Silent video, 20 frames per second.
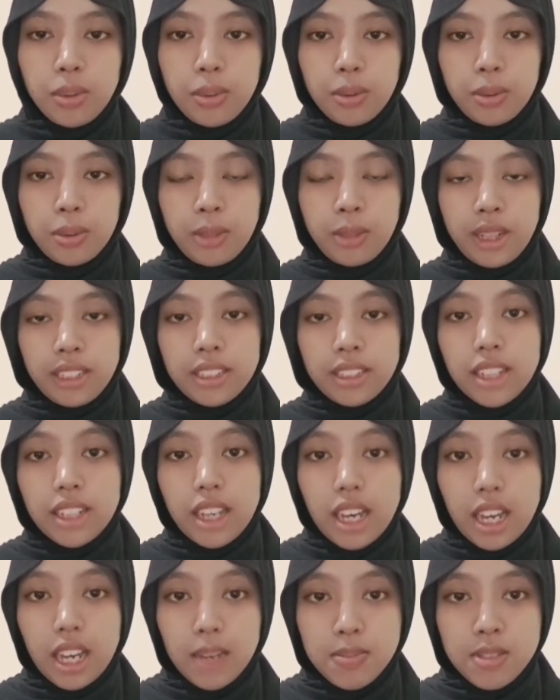1.
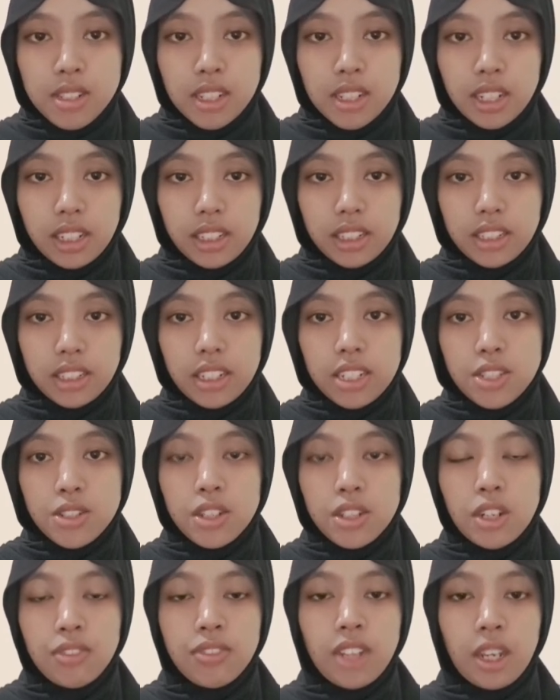Abstract nature
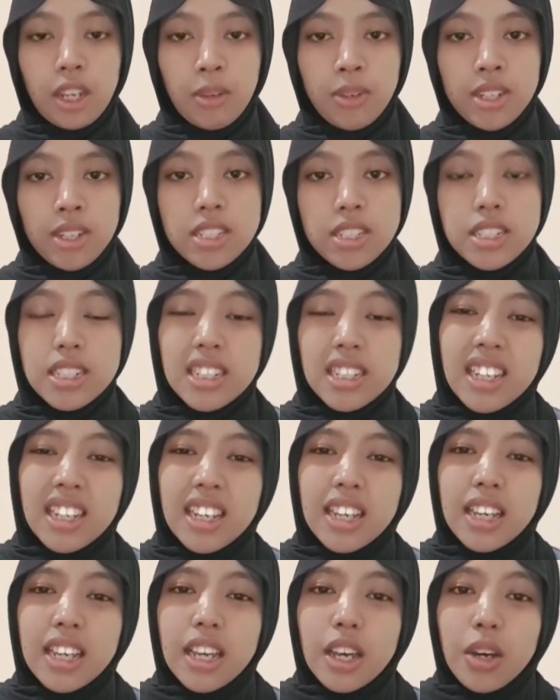of language.
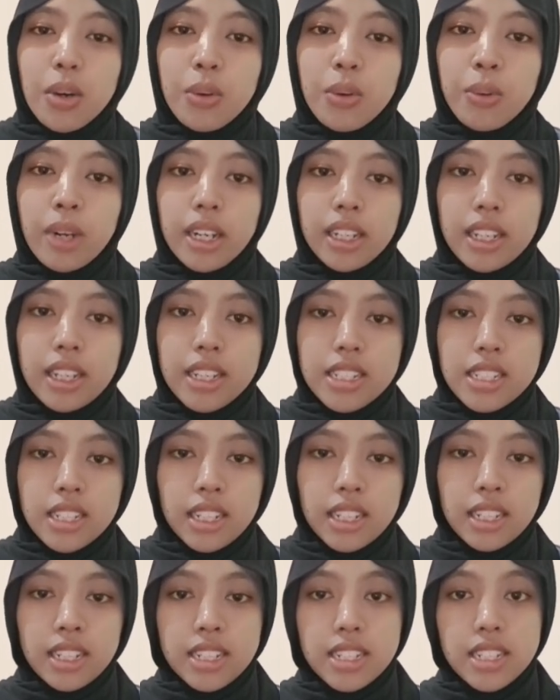One key
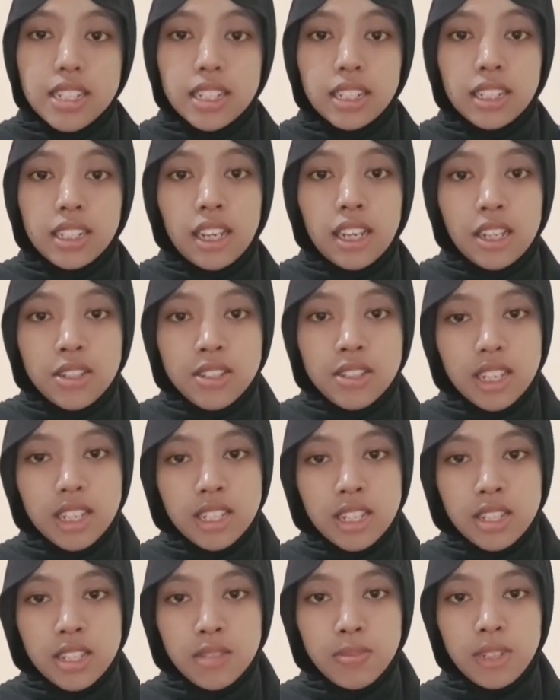challenge in the language
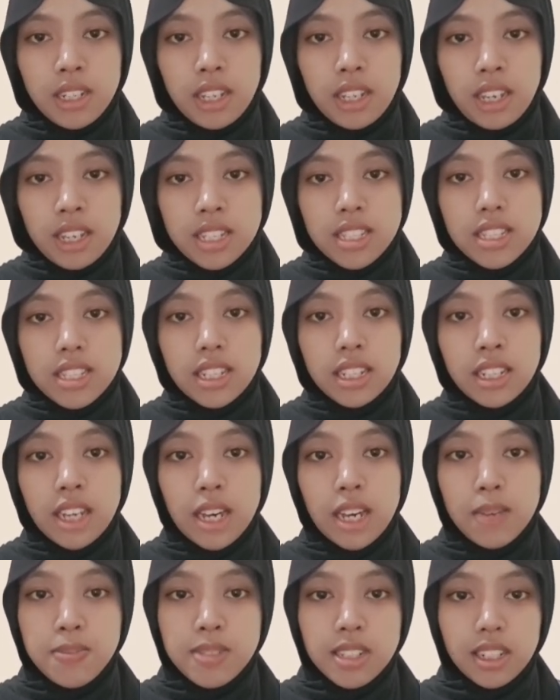assessment is the
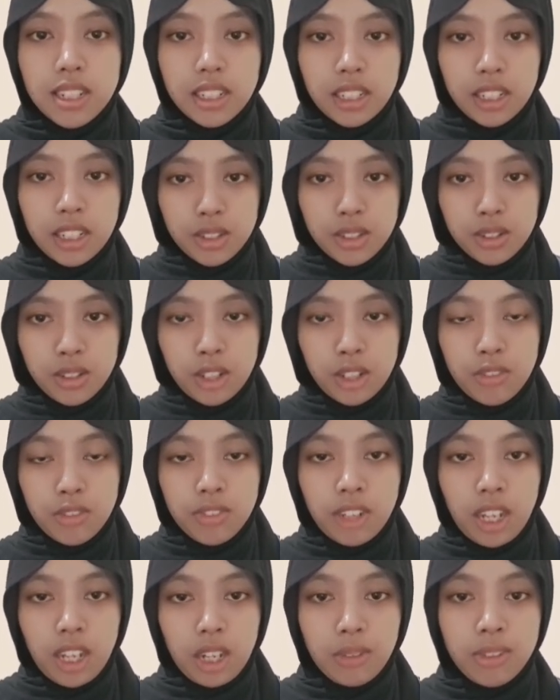abstract nature of
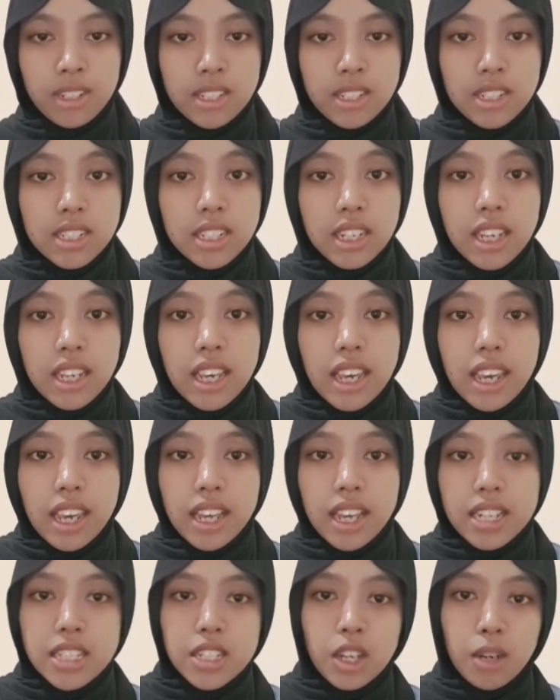language.
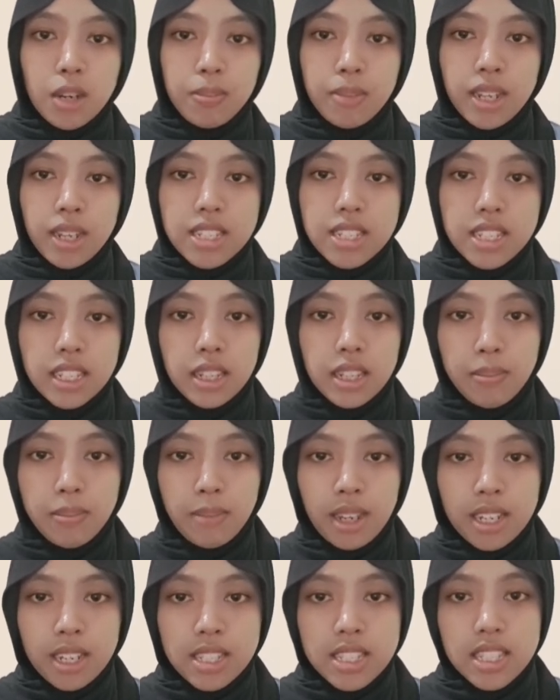Its complexity
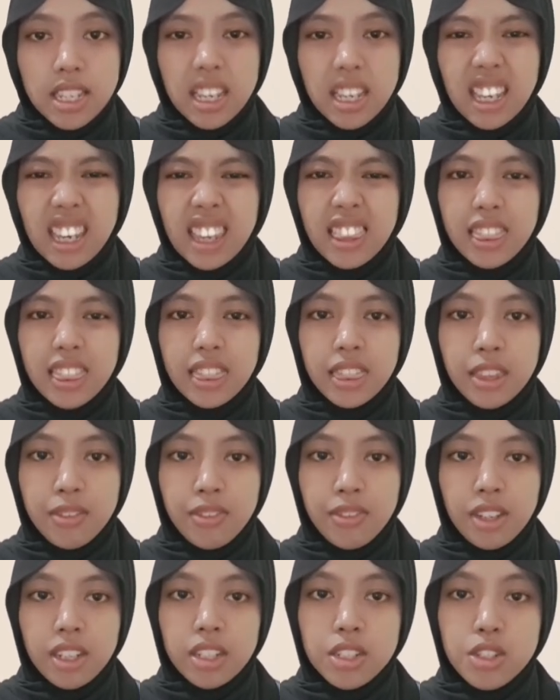makes it
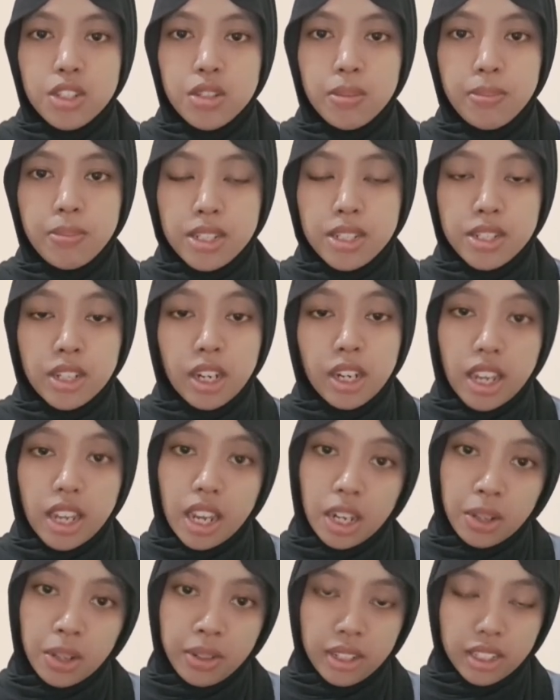difficult to measure
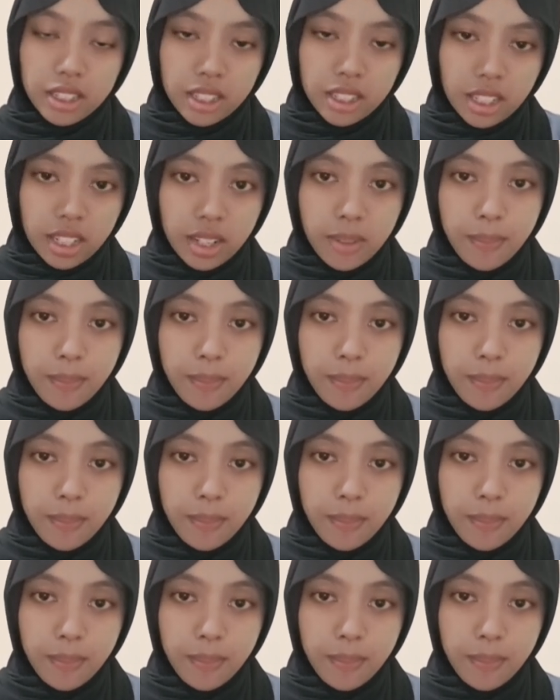accurately.